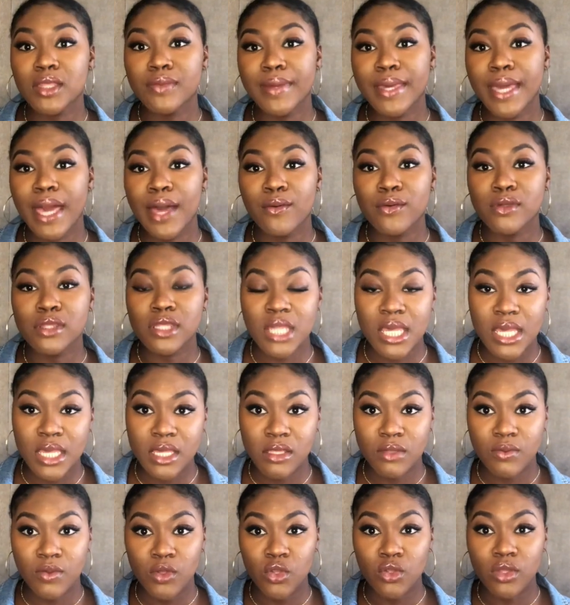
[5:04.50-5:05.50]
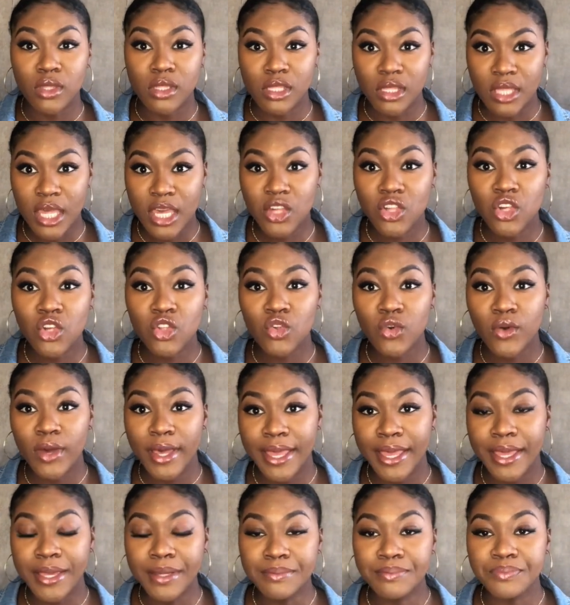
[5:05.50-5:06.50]
thing I would say is for you to section your
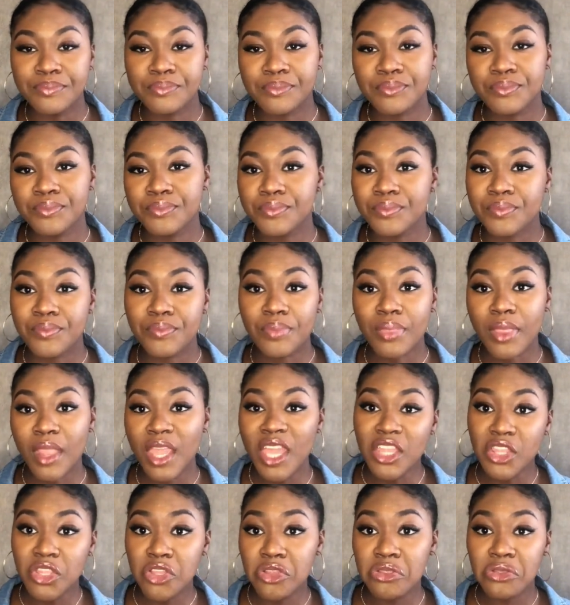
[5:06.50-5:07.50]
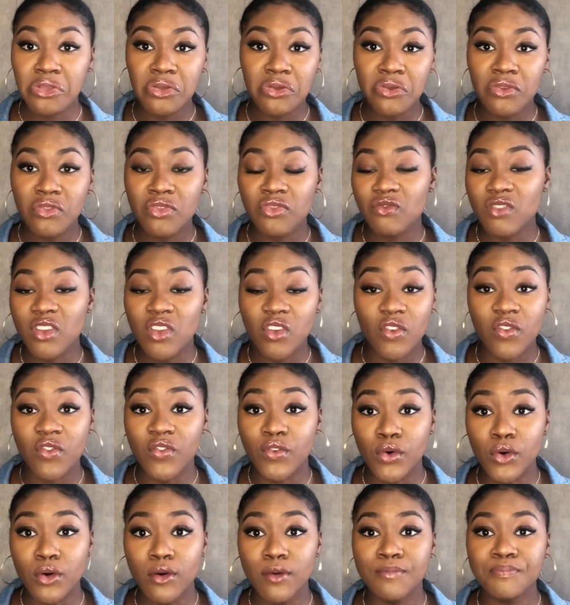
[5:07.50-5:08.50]
hair into 2, 3, or
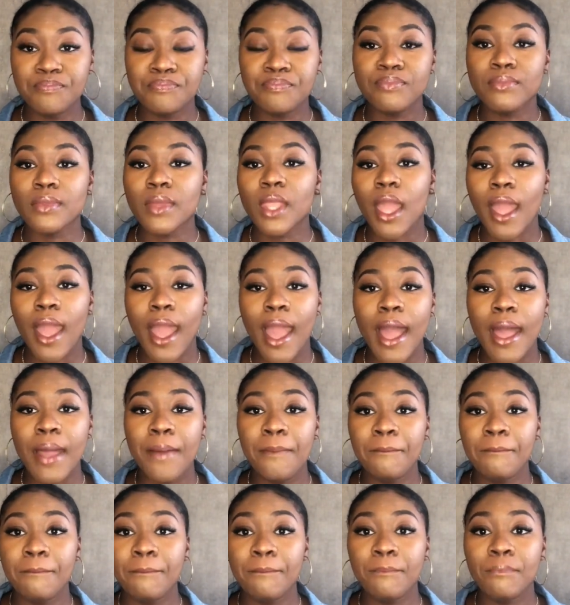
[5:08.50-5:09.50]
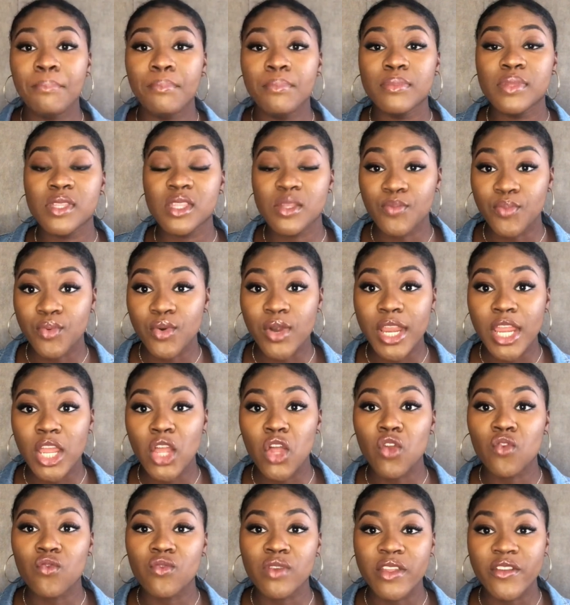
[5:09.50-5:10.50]
4 and spray a
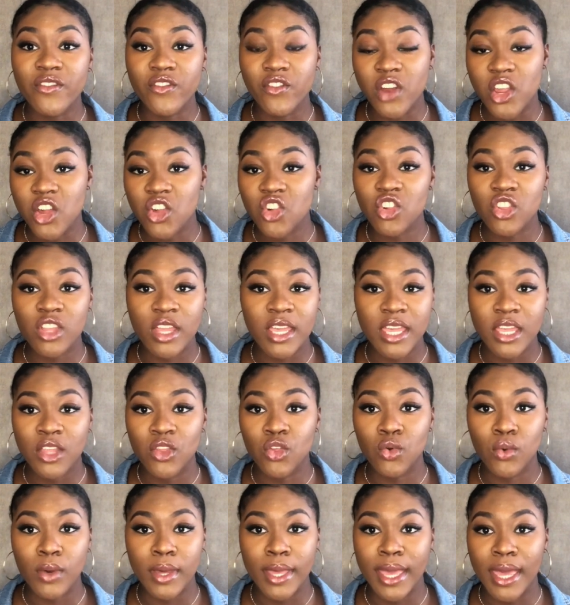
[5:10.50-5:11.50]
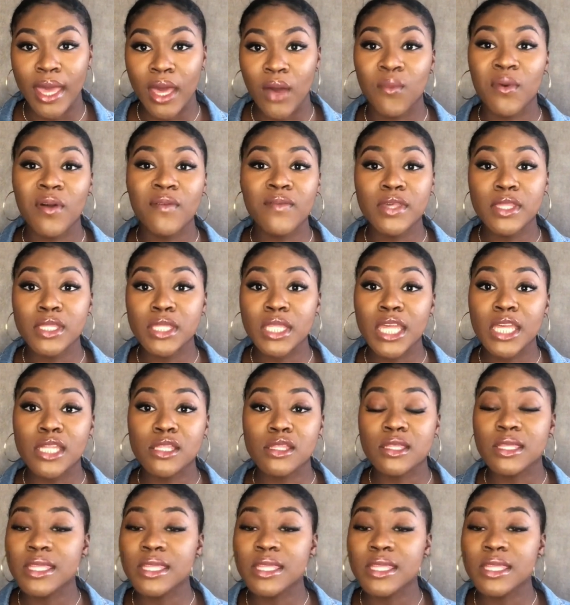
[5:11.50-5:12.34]
refreshener in your hair, whether that's